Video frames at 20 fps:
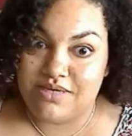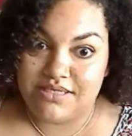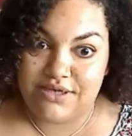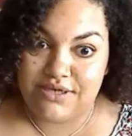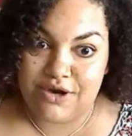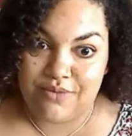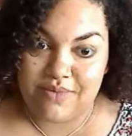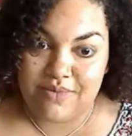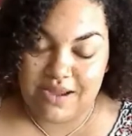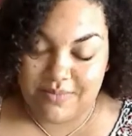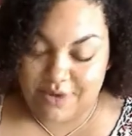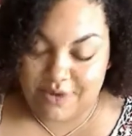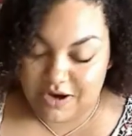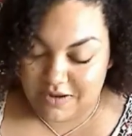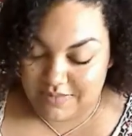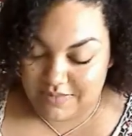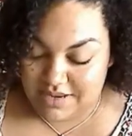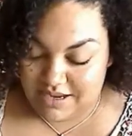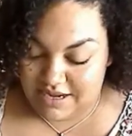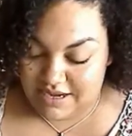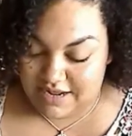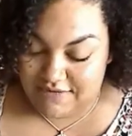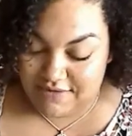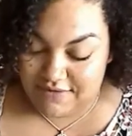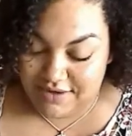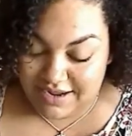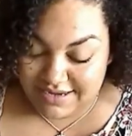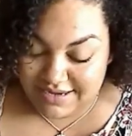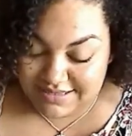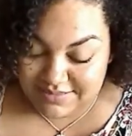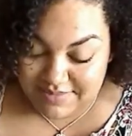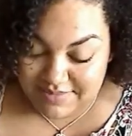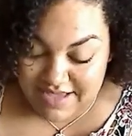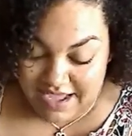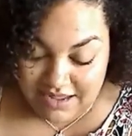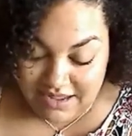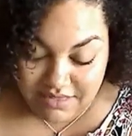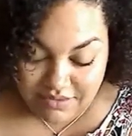here at my apartment, and I forgot to pack